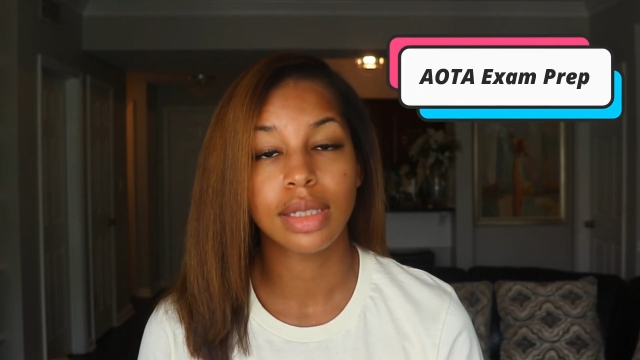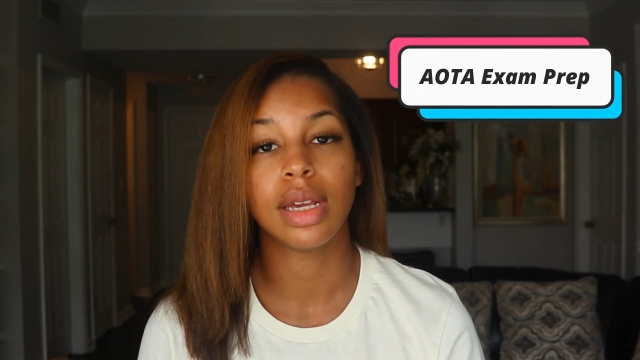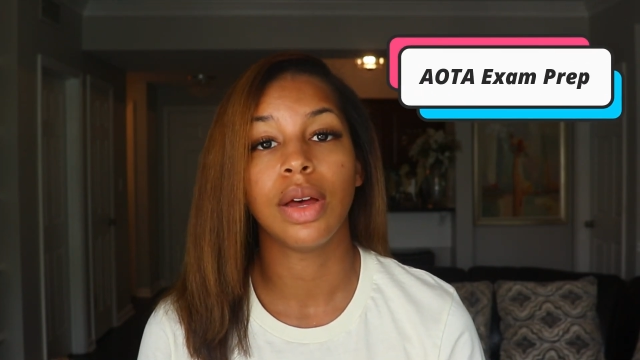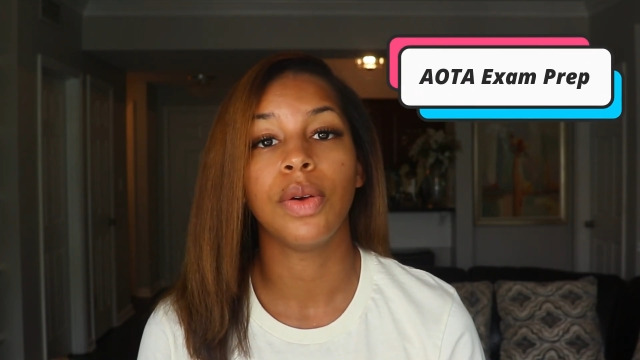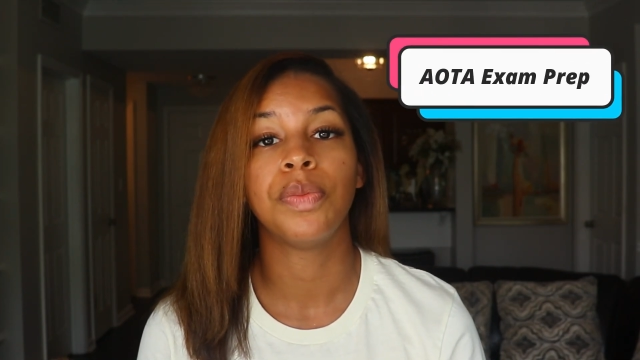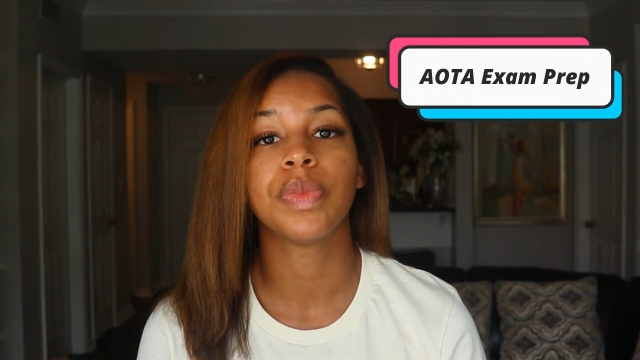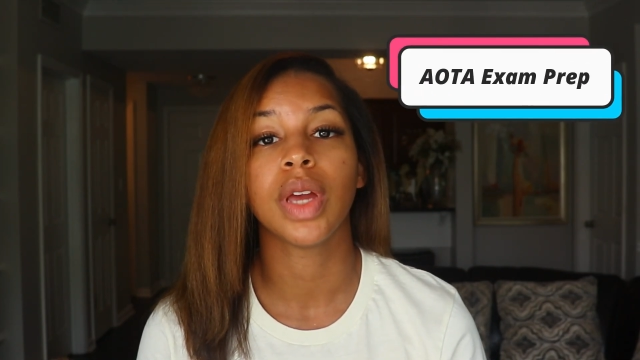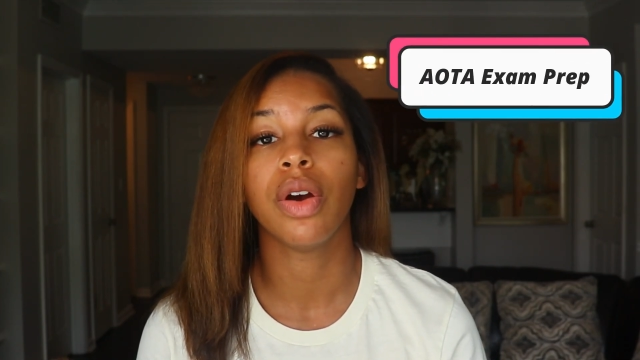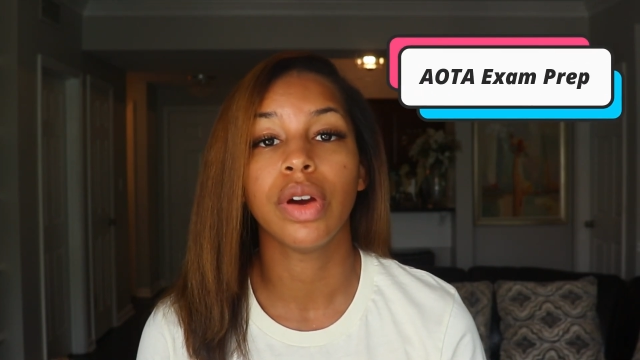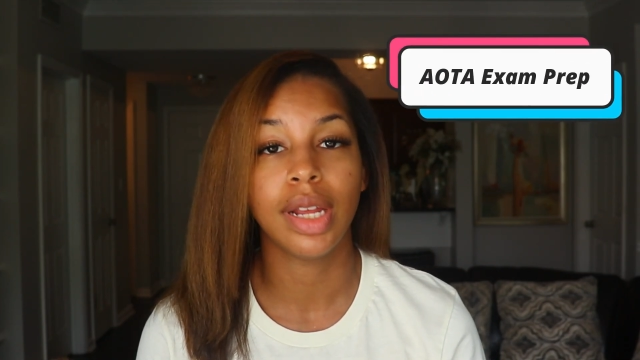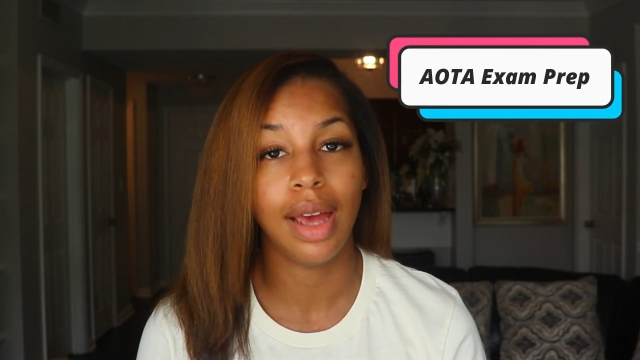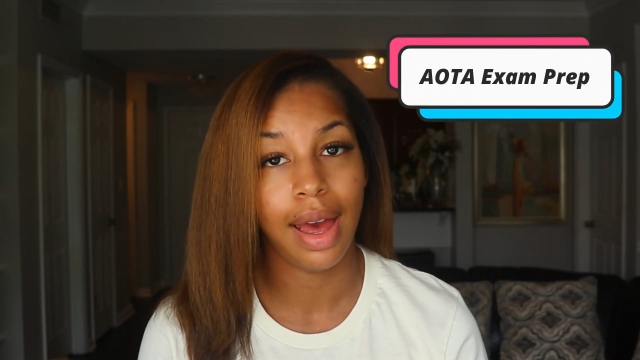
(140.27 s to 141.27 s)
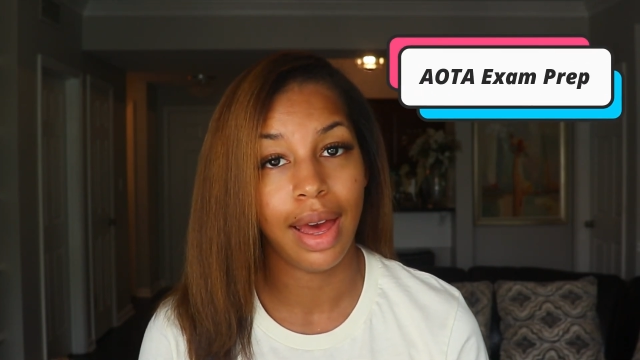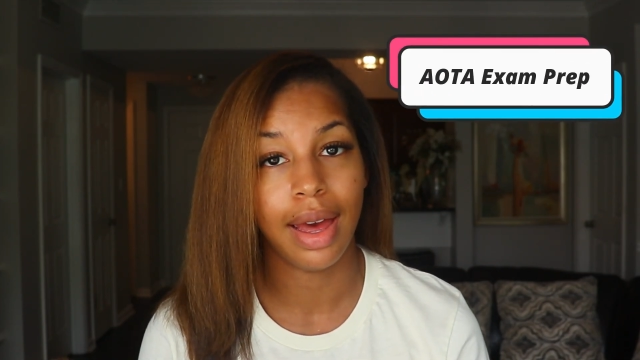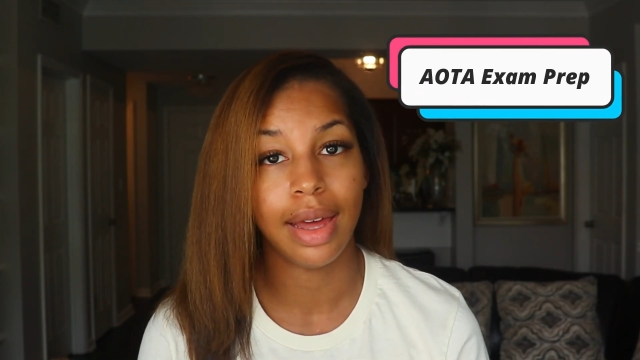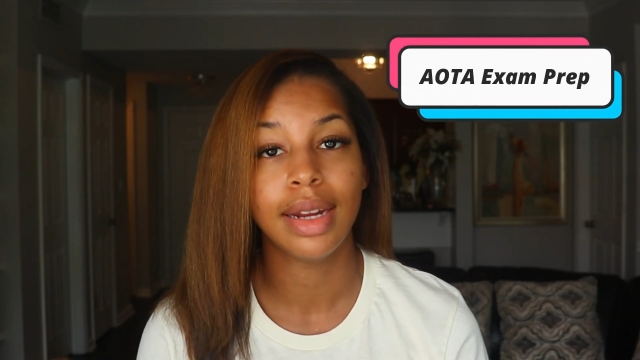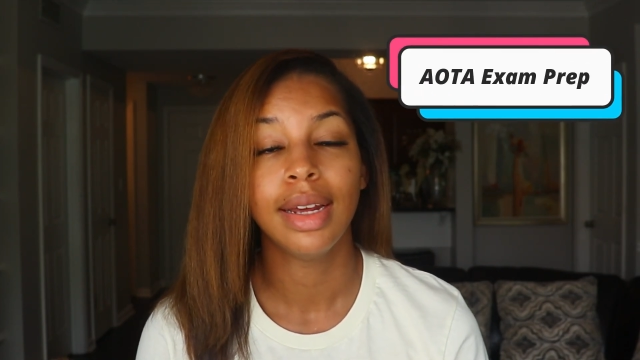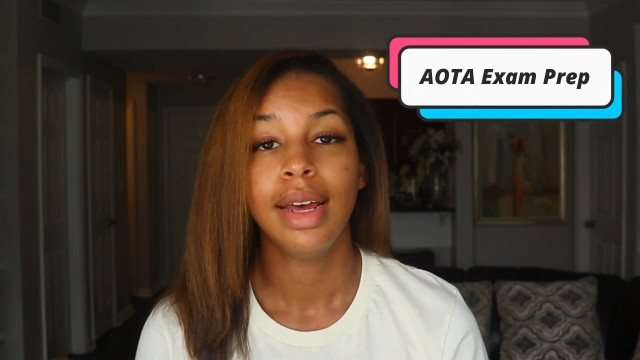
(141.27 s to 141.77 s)
So I already
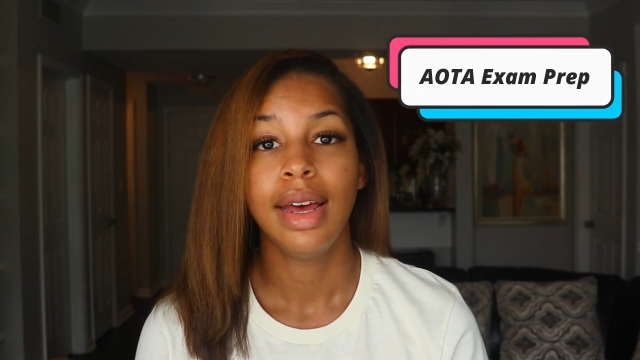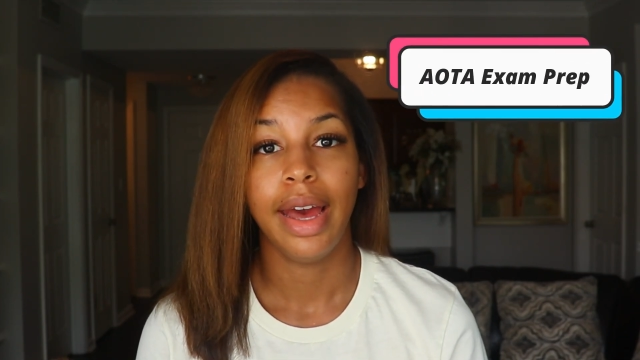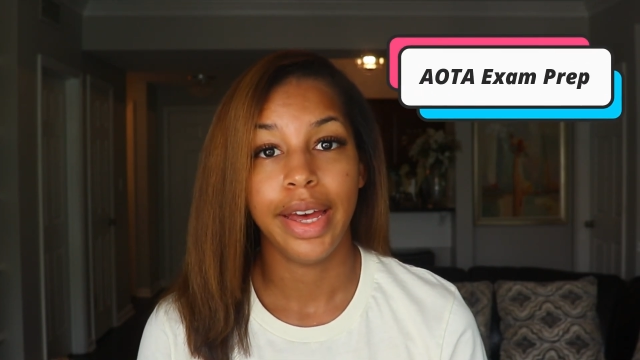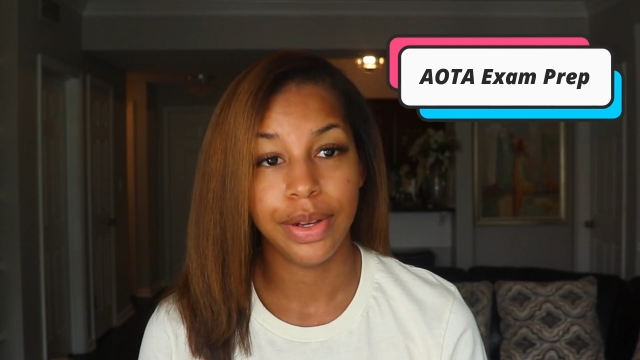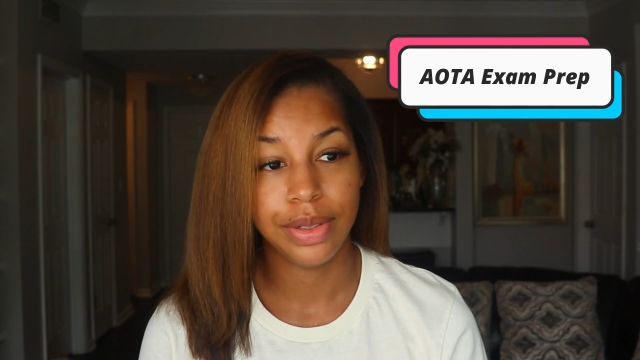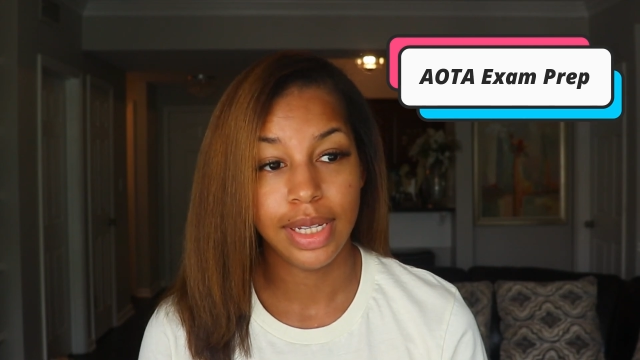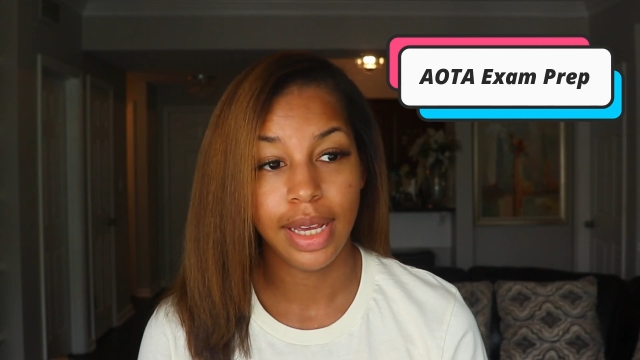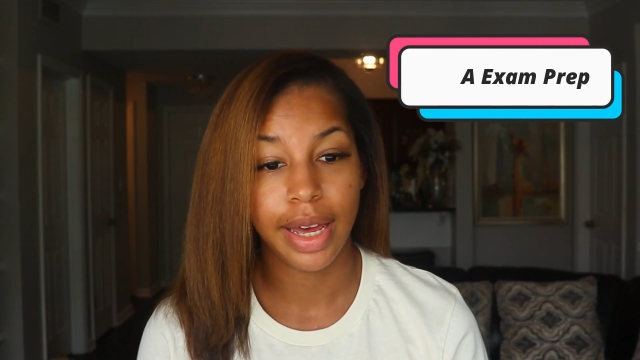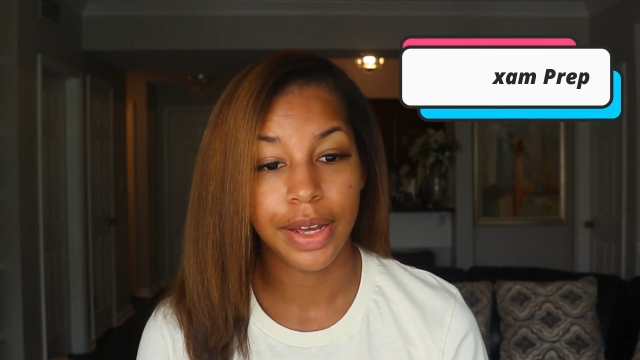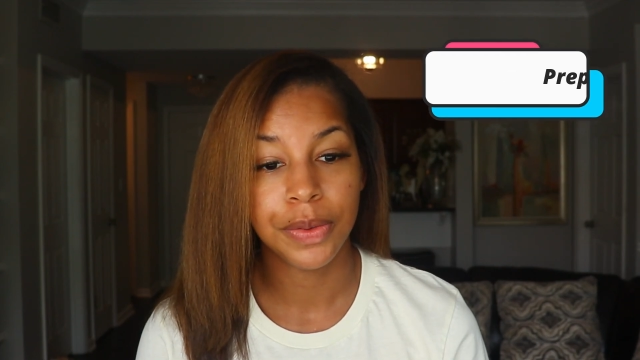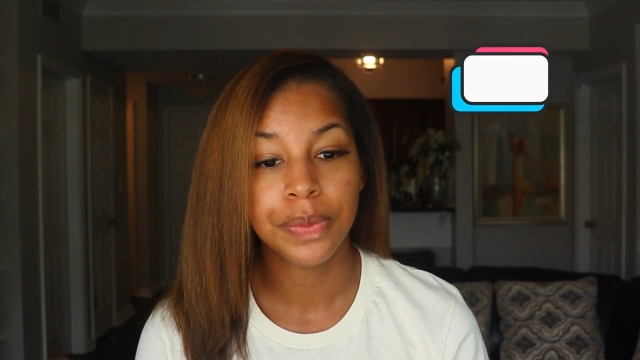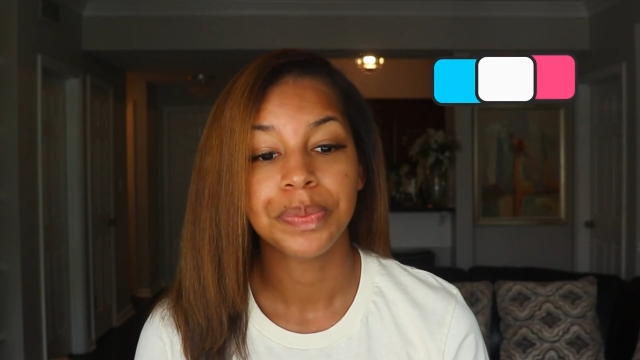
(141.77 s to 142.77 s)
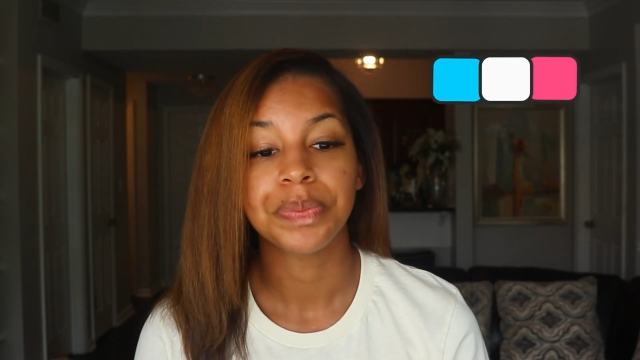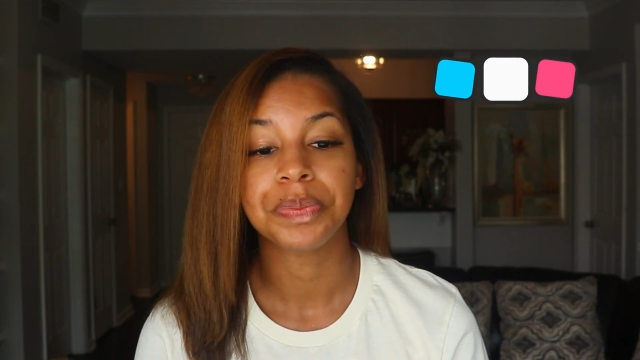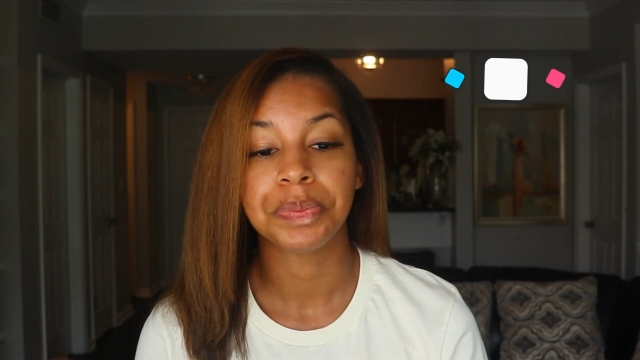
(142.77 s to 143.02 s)
had AOTA.